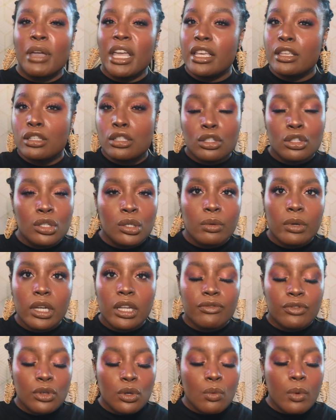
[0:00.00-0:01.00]
base to
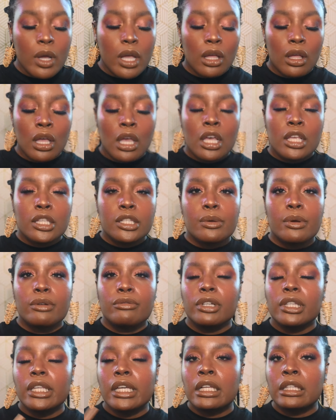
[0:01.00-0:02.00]
it, if you will, so
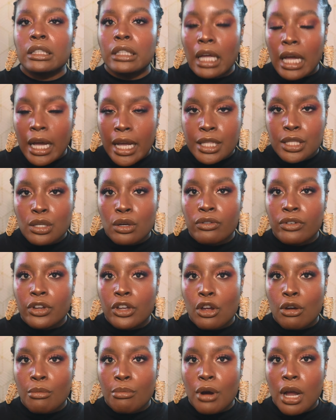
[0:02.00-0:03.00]
it really glides over
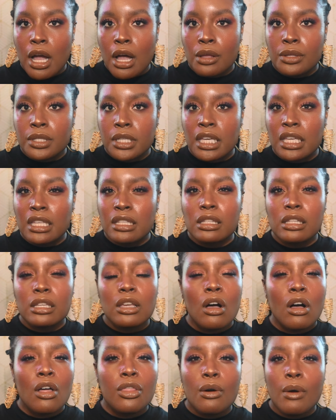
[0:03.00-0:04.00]
your brows
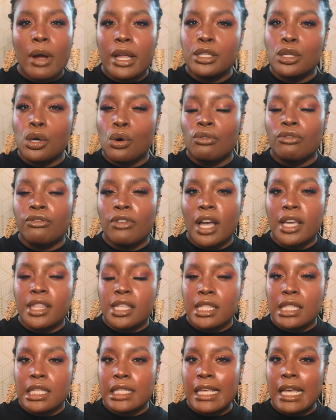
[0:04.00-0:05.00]
easily, although I don't
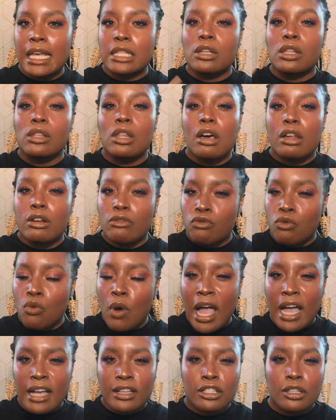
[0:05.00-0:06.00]
find that this has a lot of
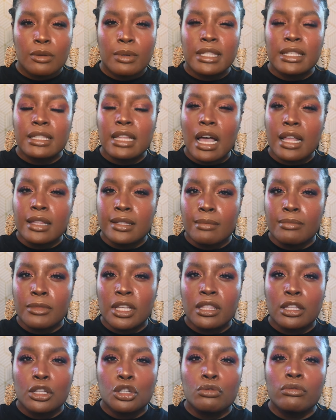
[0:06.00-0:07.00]
wax, so it's not
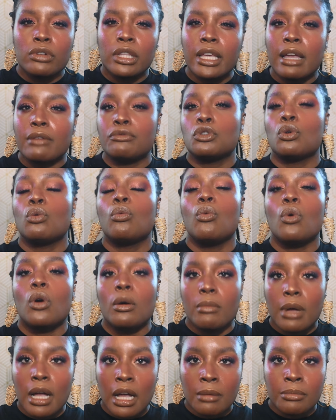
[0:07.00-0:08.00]
something that you really have to
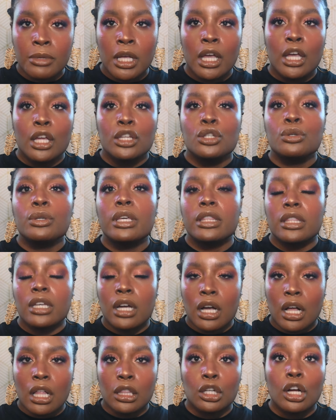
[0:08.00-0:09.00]
warm up to get
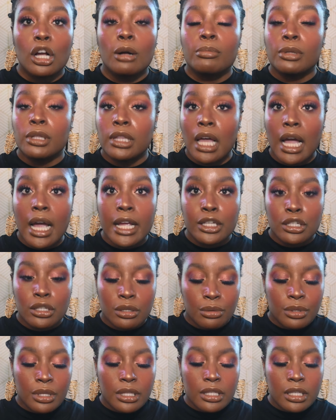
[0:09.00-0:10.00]
the color applied
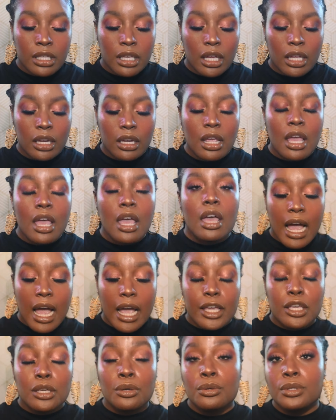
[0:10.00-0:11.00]
to the skin.
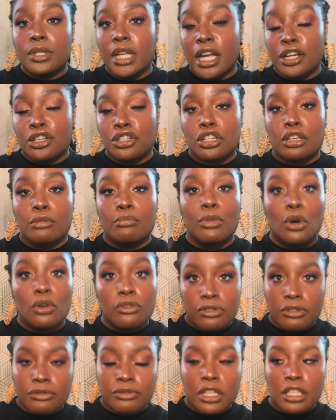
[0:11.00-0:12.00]
I used actually
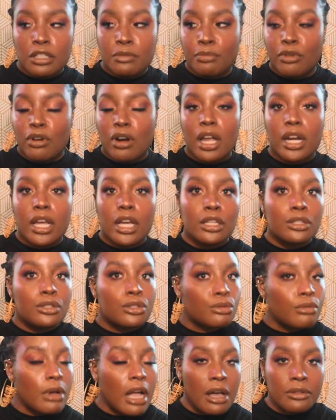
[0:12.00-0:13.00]
both of these
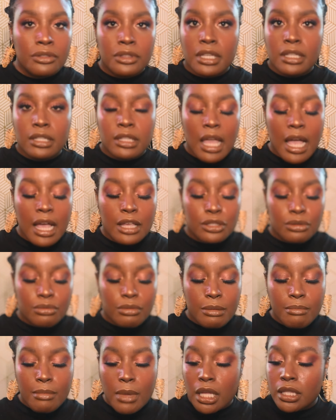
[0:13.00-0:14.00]
products throughout these last
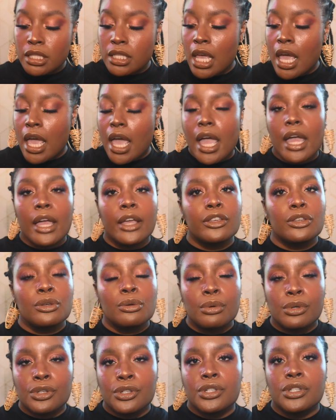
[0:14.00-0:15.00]
3 months, and
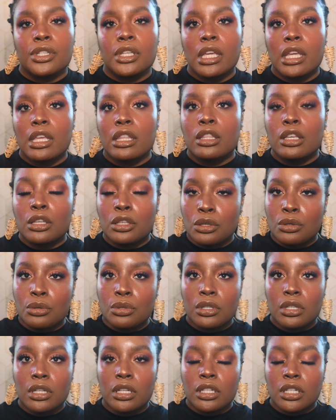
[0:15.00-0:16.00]
you will see the
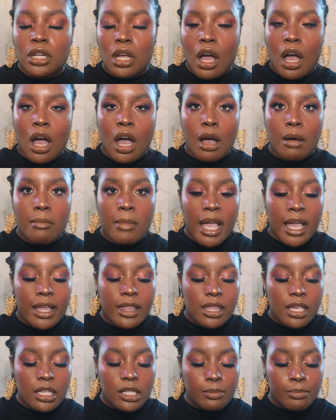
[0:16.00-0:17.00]
usage
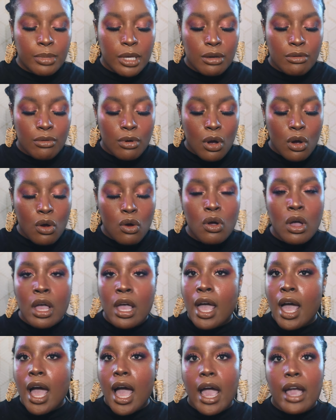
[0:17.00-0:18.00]
in this b-roll.
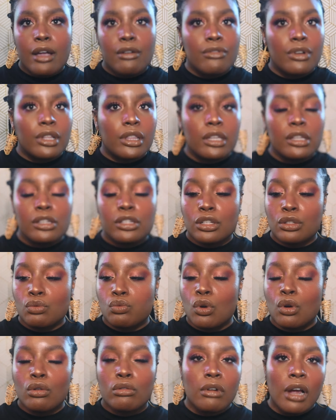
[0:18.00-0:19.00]
I really
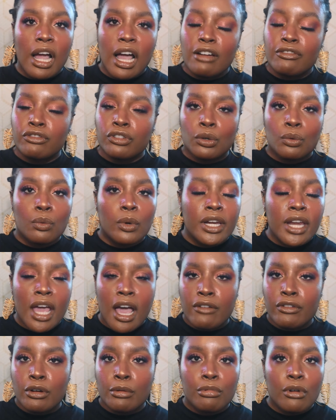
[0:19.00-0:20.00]
just will grab for
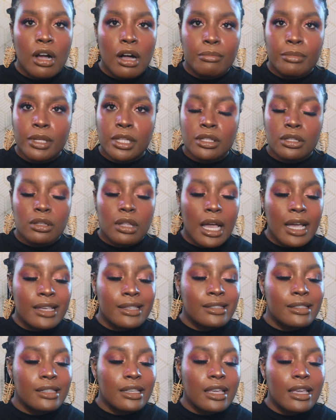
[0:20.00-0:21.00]
whatever brow pencil
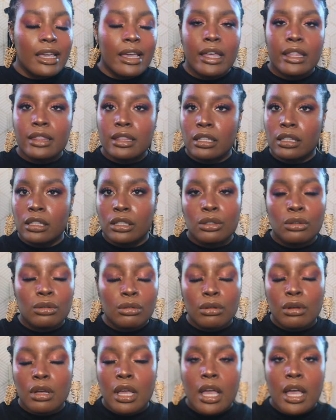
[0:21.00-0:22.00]
I see in the
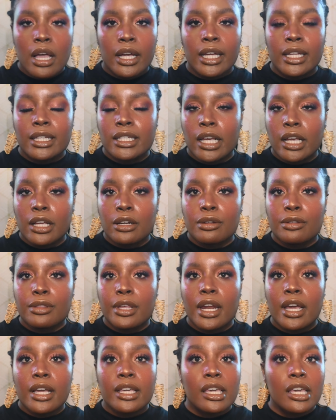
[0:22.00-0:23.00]
little container
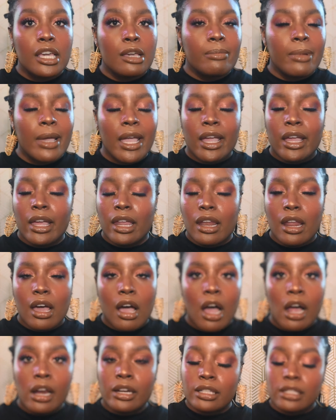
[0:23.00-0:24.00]
that I keep, and
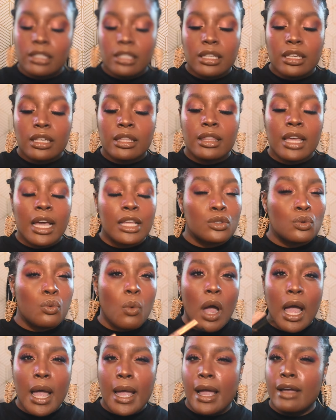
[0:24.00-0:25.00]
honestly
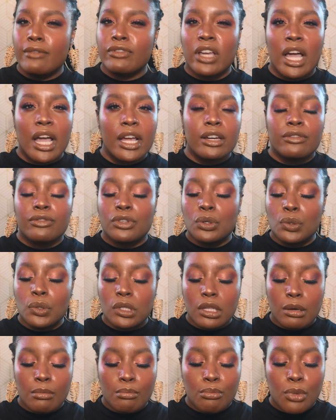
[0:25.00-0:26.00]
that's why I've kind of
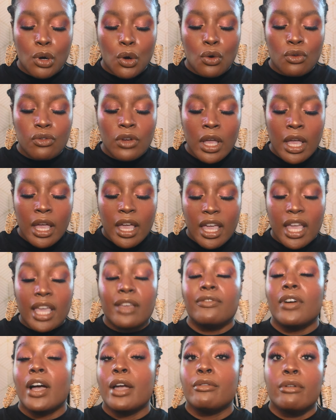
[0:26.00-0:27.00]
used them both.
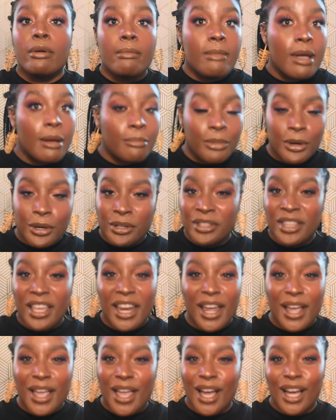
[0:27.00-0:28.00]
If I remembered
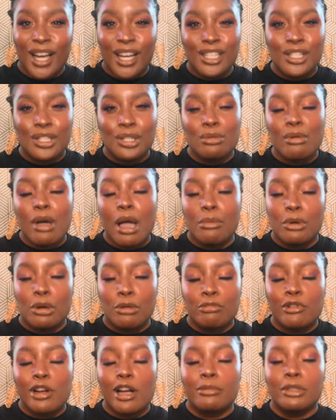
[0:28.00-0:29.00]
that I had to, I
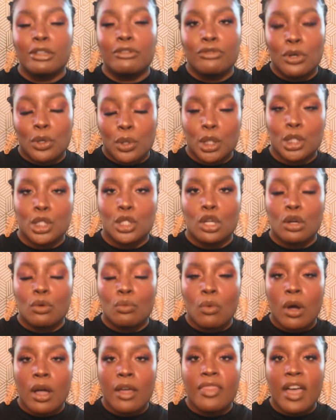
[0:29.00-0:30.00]
would have probably focused on